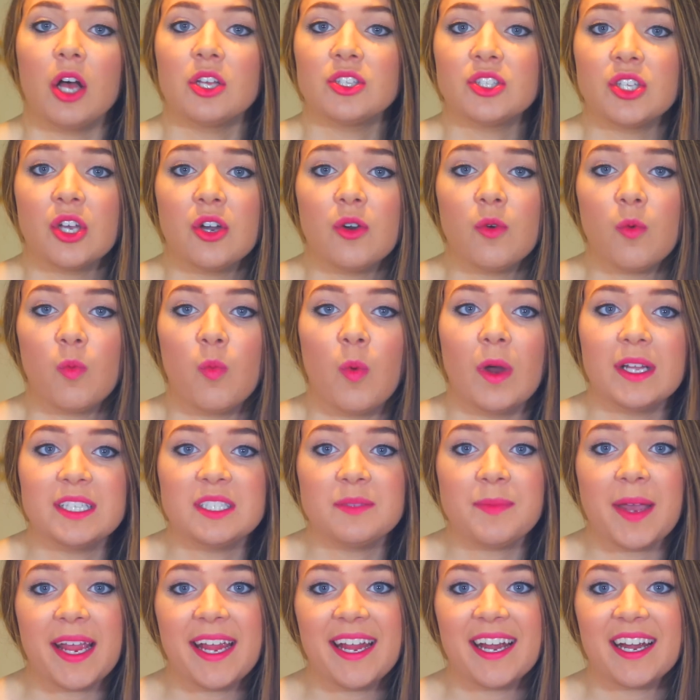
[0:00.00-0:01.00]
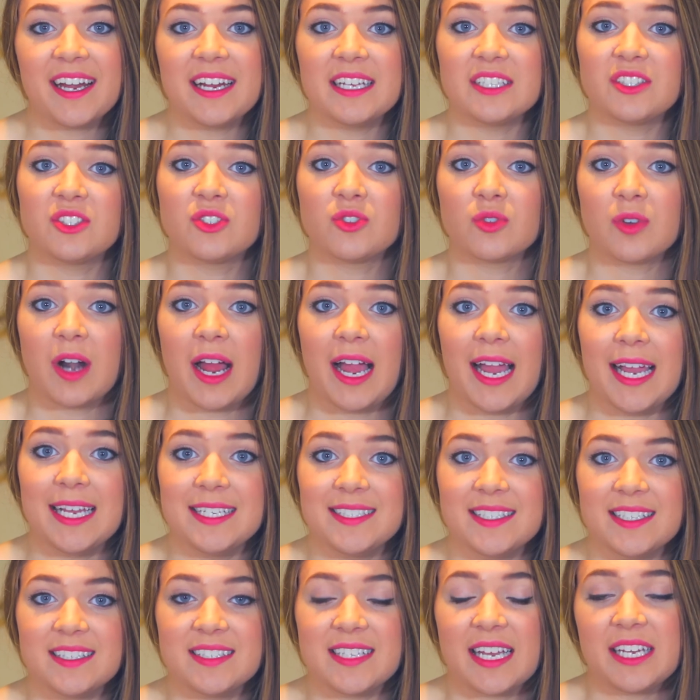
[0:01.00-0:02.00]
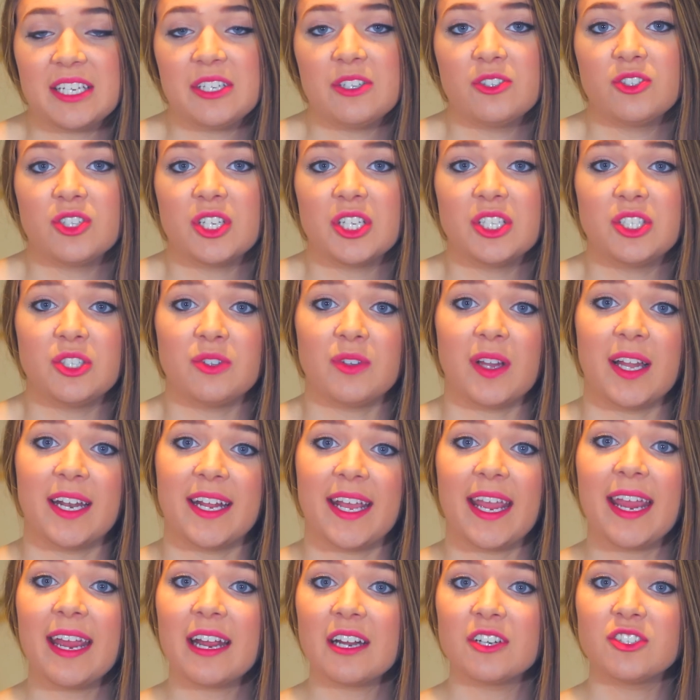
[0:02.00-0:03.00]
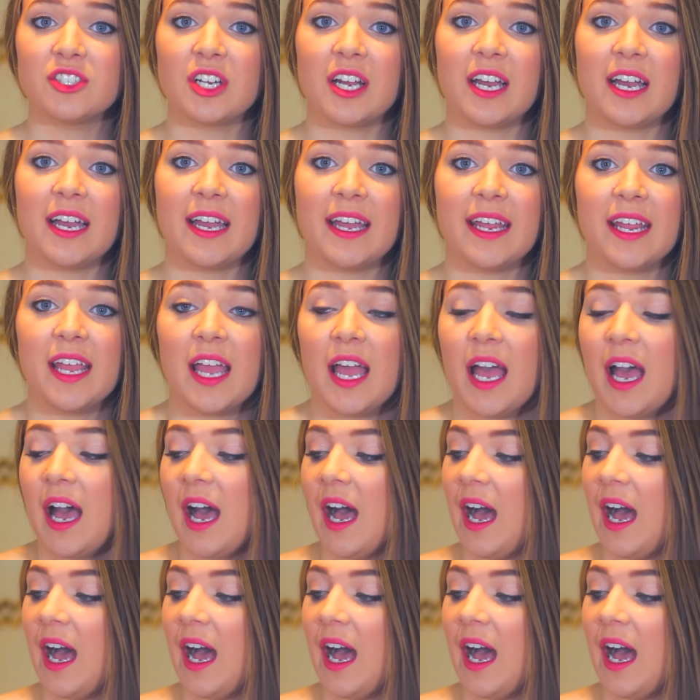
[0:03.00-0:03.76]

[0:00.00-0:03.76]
Also, once my hair is dry, since I usually do let it air dry,